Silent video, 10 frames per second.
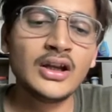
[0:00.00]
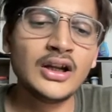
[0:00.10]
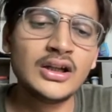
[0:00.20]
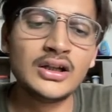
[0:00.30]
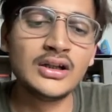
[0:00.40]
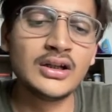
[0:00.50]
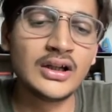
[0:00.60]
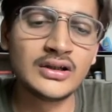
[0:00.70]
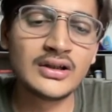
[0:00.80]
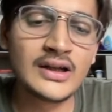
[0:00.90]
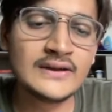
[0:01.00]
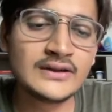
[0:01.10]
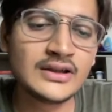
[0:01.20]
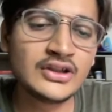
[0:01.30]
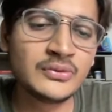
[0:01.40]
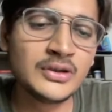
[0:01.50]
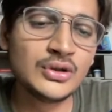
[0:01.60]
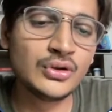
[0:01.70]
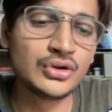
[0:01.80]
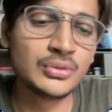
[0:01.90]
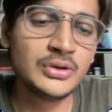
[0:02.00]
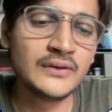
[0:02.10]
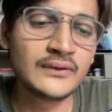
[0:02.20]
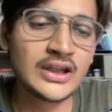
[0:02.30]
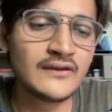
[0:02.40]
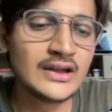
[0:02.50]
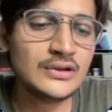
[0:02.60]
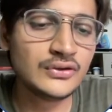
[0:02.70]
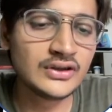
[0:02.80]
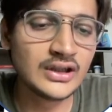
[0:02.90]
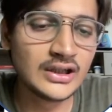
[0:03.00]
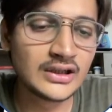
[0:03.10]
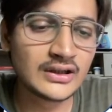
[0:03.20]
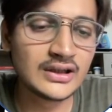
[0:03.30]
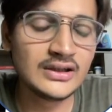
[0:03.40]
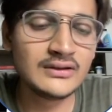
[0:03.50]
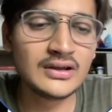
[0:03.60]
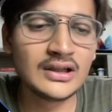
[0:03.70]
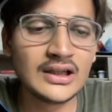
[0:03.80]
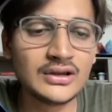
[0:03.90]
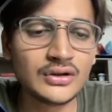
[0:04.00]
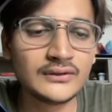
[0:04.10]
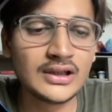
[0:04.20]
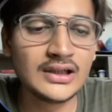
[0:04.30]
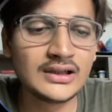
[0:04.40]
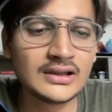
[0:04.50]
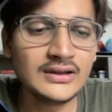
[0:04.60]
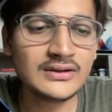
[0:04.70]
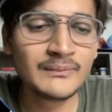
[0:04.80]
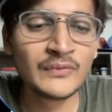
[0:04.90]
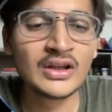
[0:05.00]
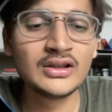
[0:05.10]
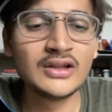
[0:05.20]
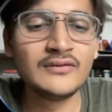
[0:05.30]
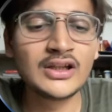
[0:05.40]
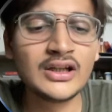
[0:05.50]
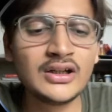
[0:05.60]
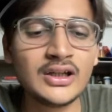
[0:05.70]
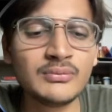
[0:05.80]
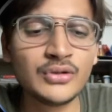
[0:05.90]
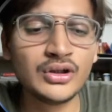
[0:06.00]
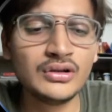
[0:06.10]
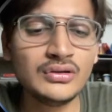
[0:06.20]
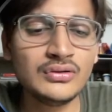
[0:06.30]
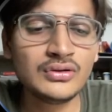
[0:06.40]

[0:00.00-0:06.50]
And another right case will going to be if k value is greater than the length of the linked list, then we can take modulo,